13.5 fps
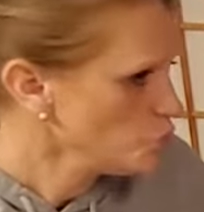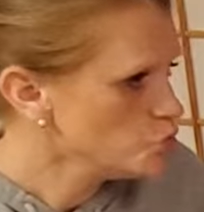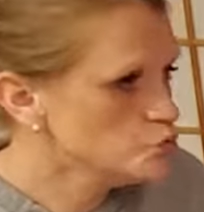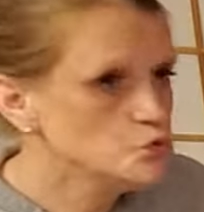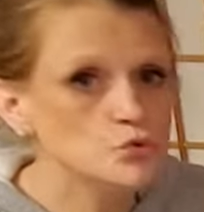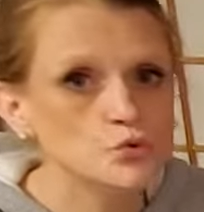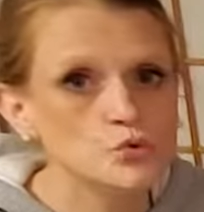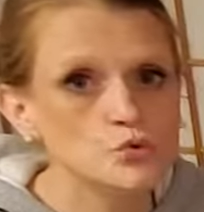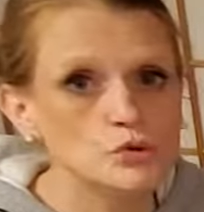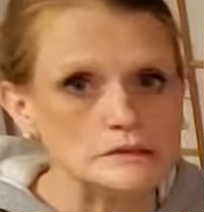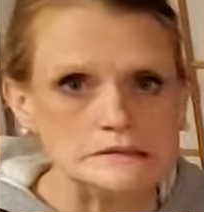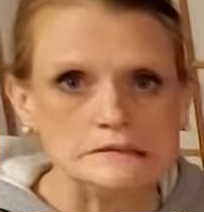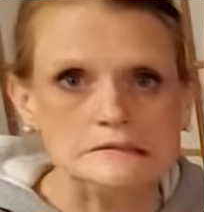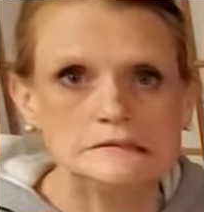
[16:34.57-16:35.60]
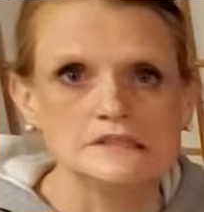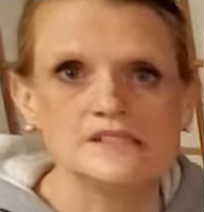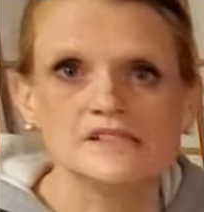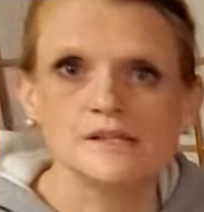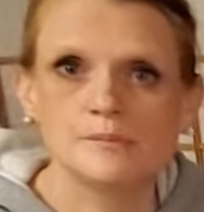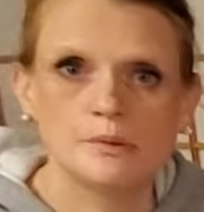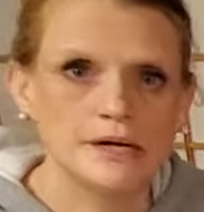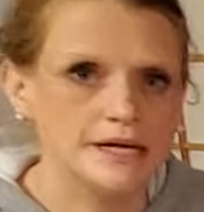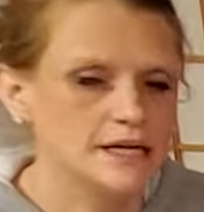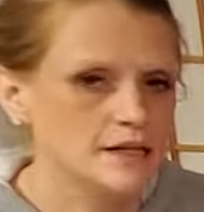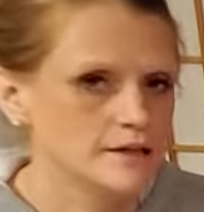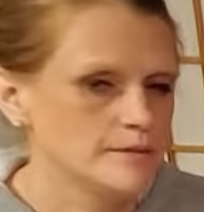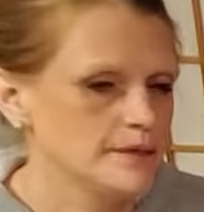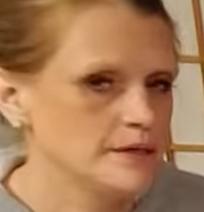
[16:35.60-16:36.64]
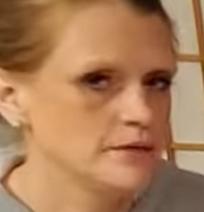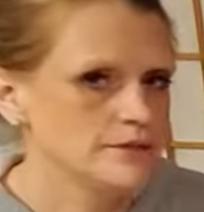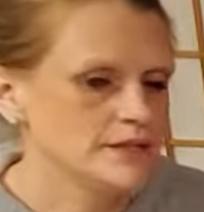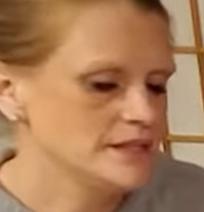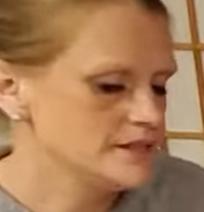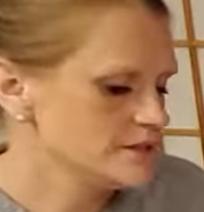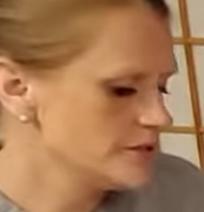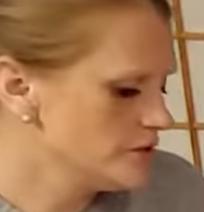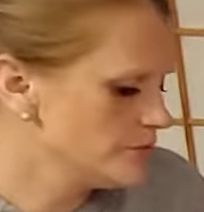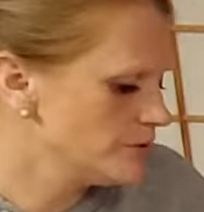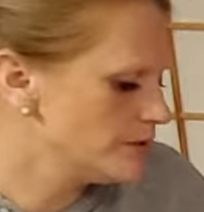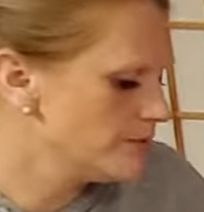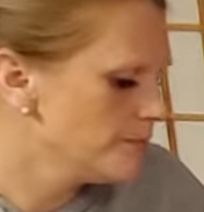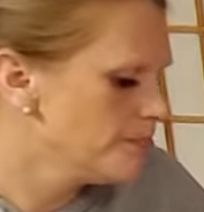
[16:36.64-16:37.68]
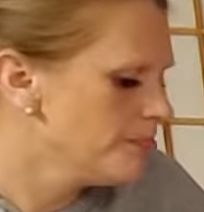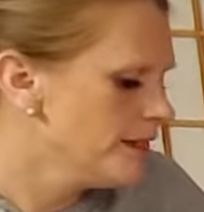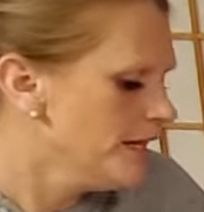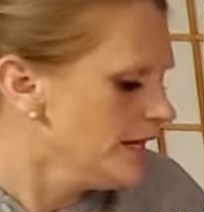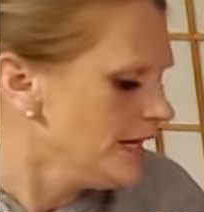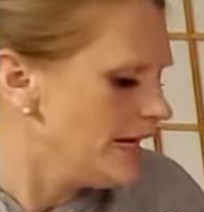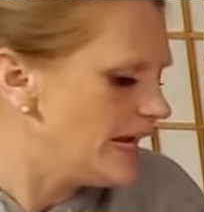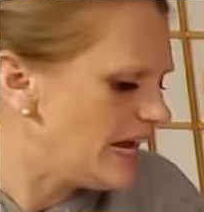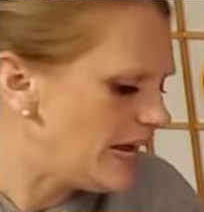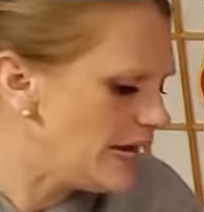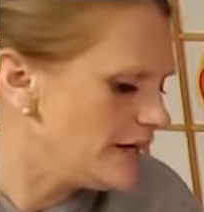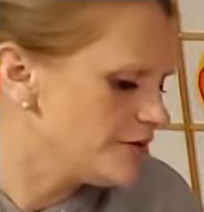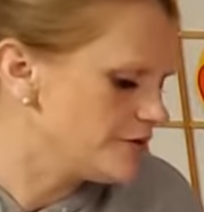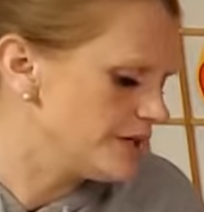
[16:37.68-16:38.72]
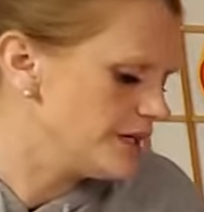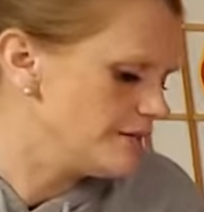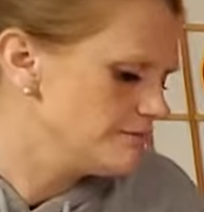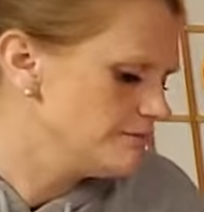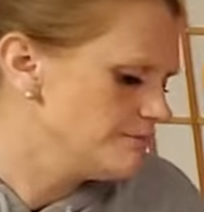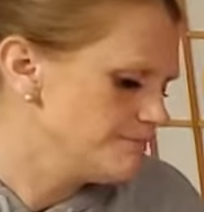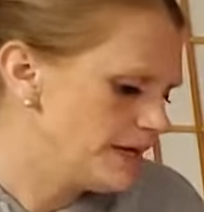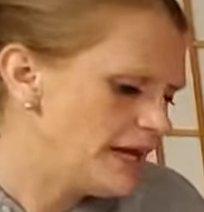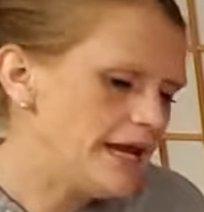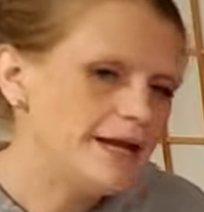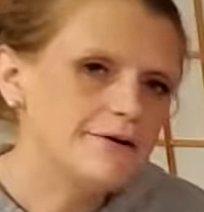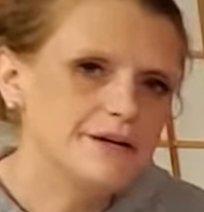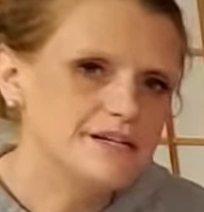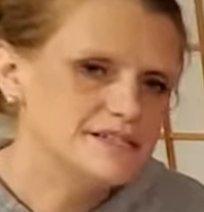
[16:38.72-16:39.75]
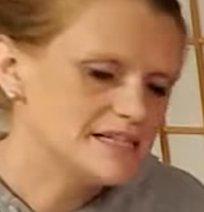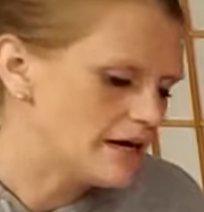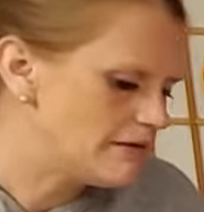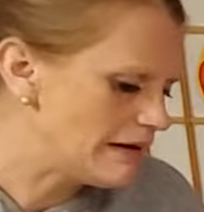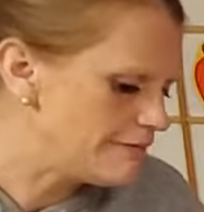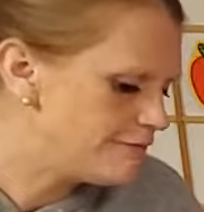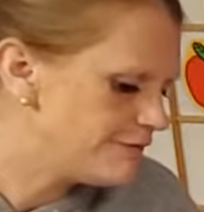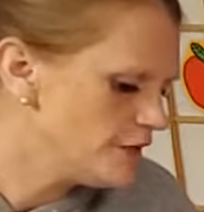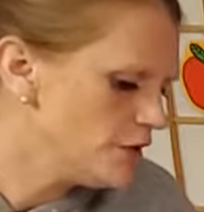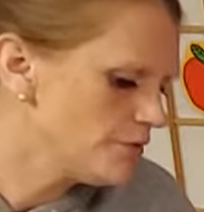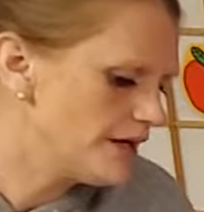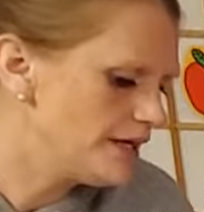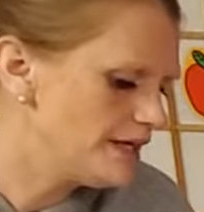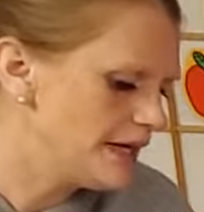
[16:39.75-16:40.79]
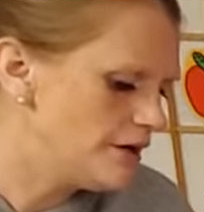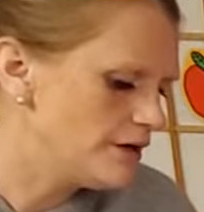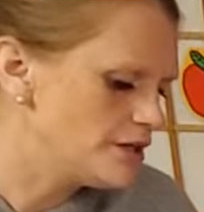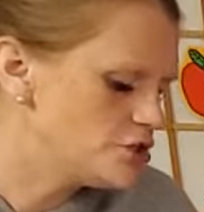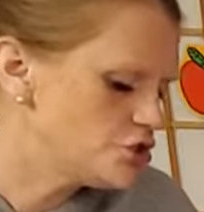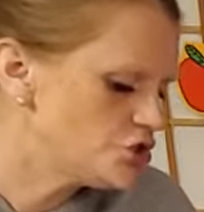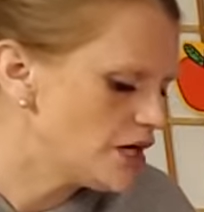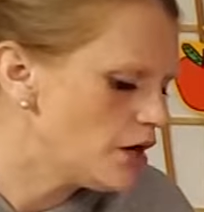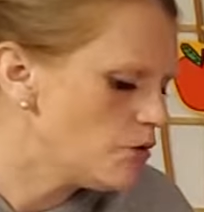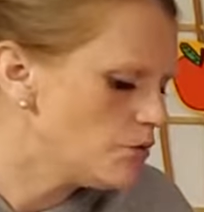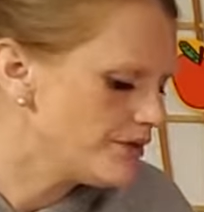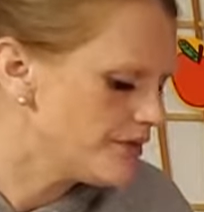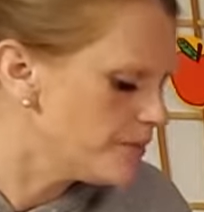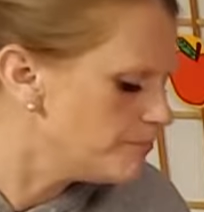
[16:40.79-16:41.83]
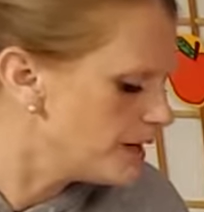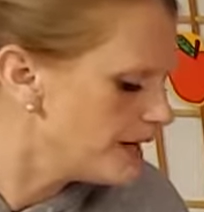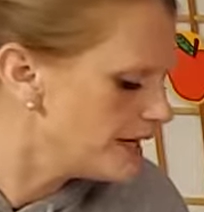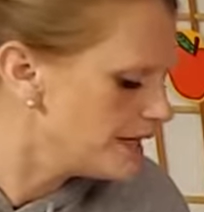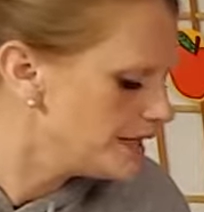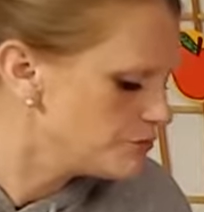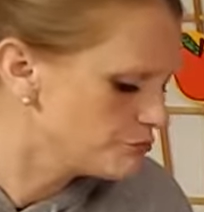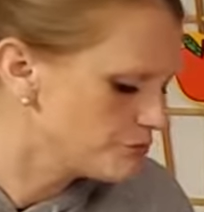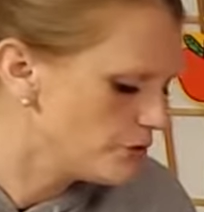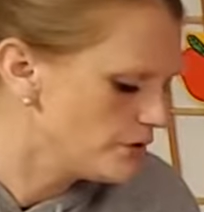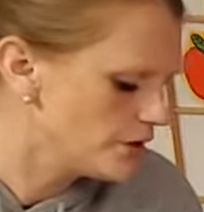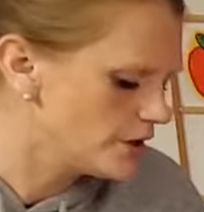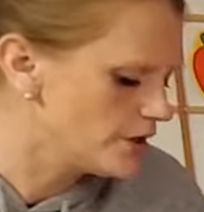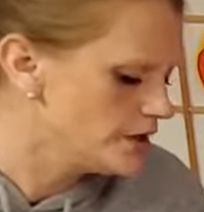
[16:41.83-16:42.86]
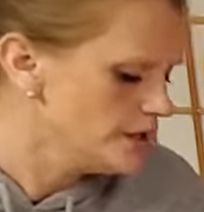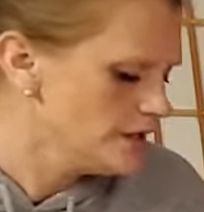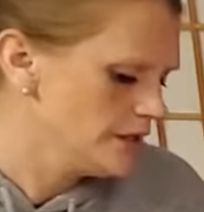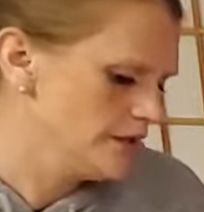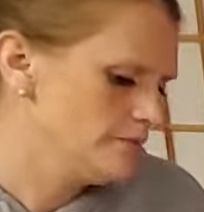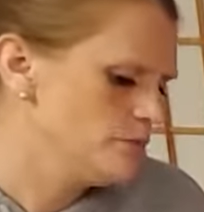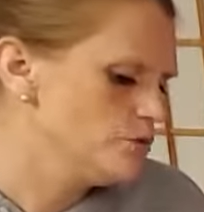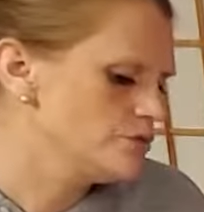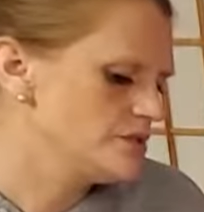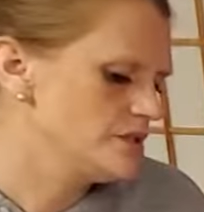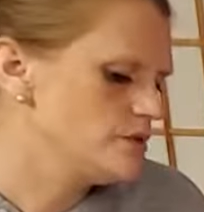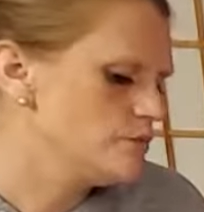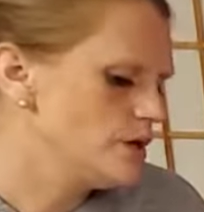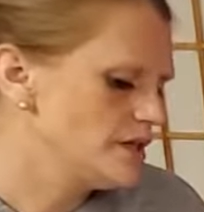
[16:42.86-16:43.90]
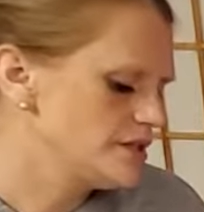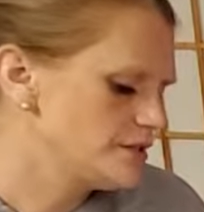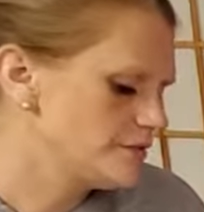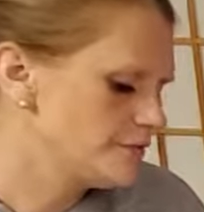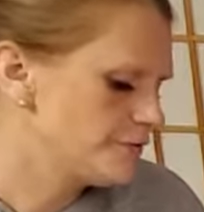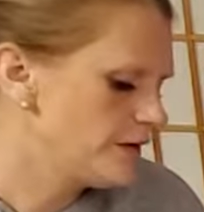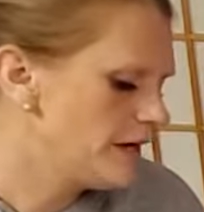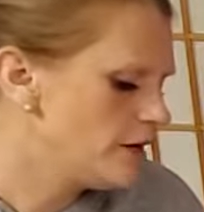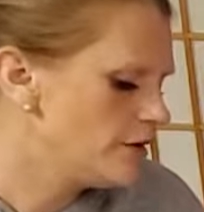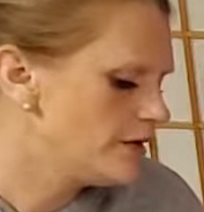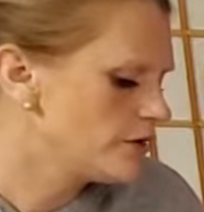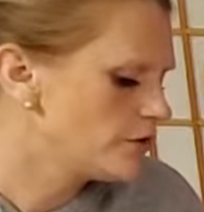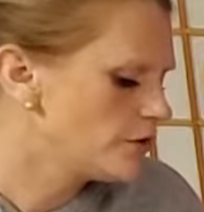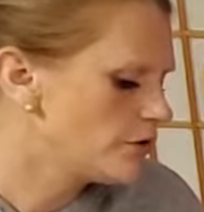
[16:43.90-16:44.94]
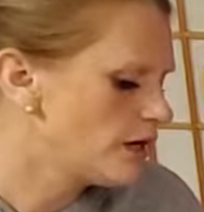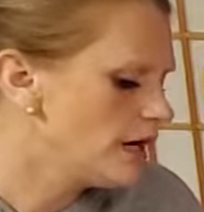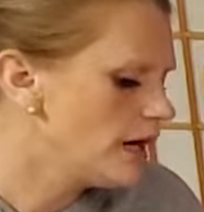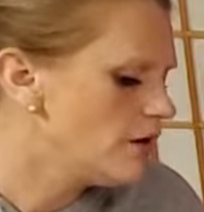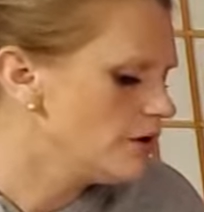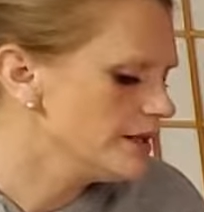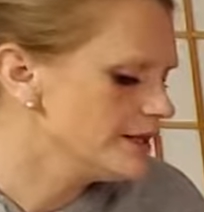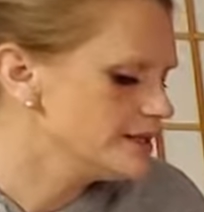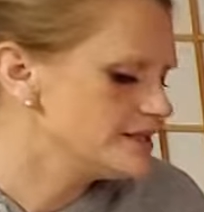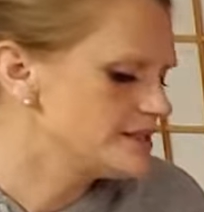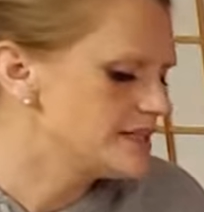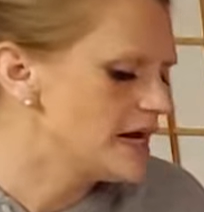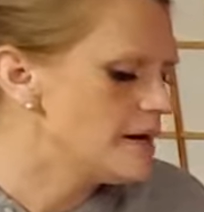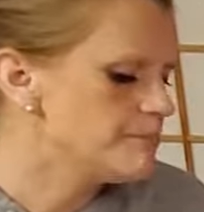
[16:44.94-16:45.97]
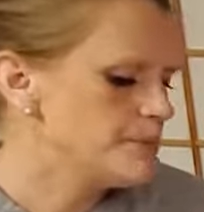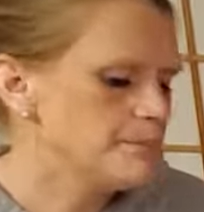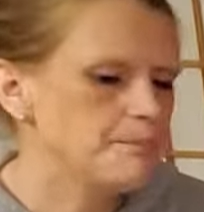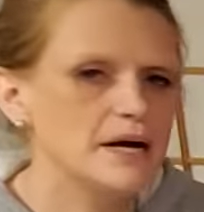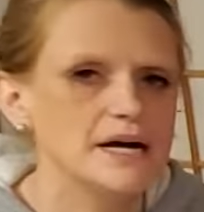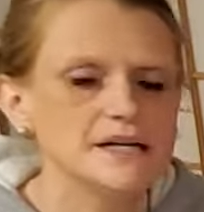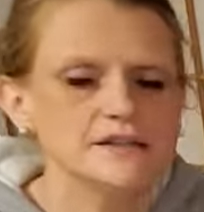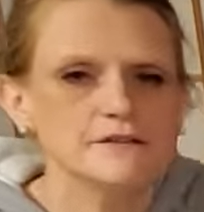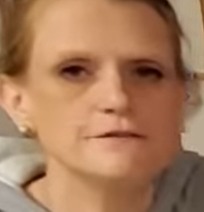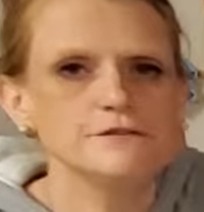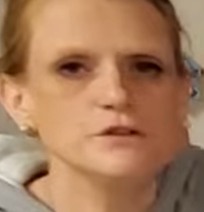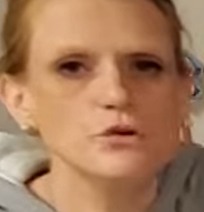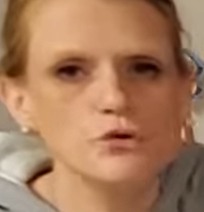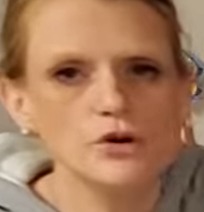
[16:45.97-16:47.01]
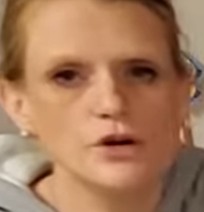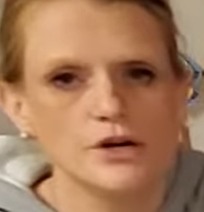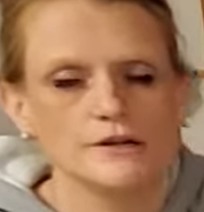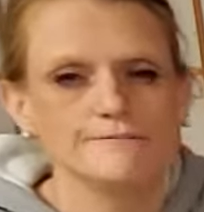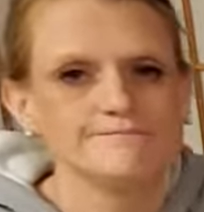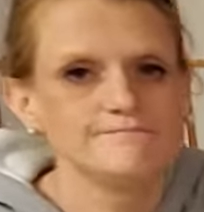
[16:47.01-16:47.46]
Ooh, this is a bright color, but I don't think it's a good one. Angry. Angry is how I feel right now. I shout with a mighty roar. I mostly want to frown and growl and stomp upon the floor.